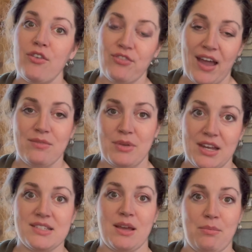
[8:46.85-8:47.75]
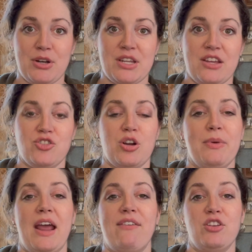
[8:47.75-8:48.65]
a five minute temper
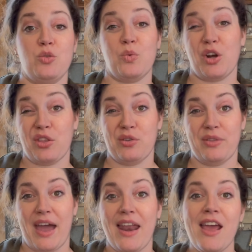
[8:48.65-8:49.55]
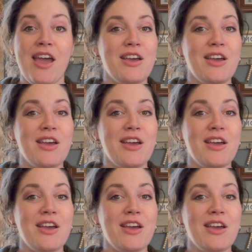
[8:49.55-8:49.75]
tantrum and having to work through that.